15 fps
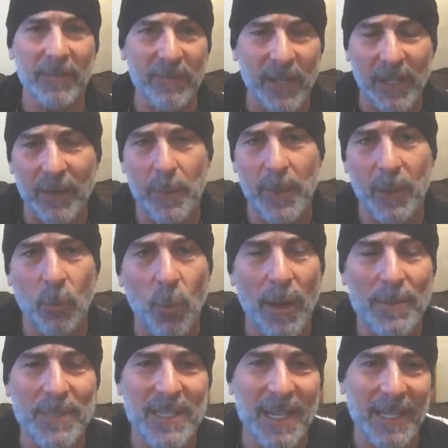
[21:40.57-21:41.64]
very big
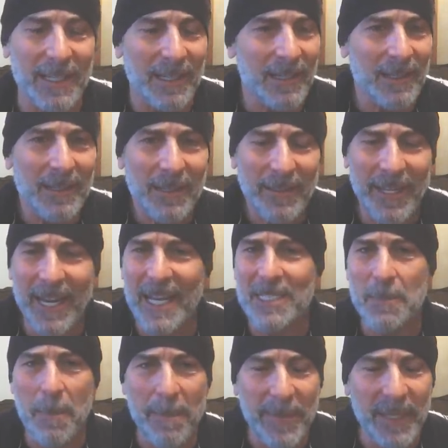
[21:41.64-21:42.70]
website that
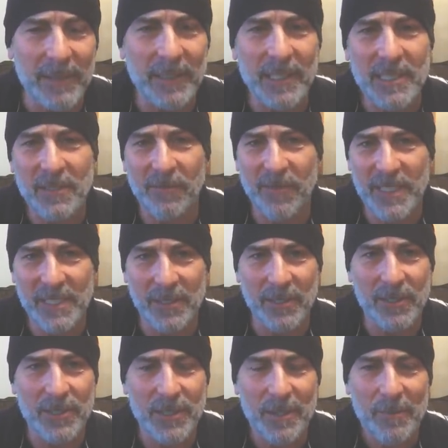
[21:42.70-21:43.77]
has millions of
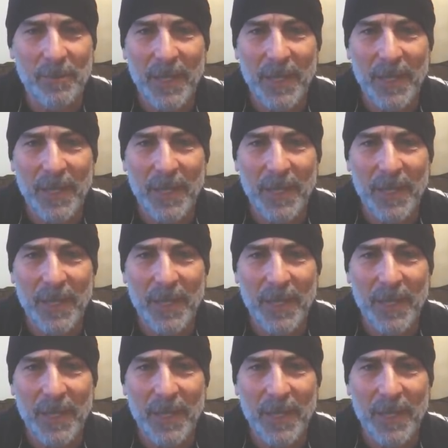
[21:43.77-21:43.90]
visitors.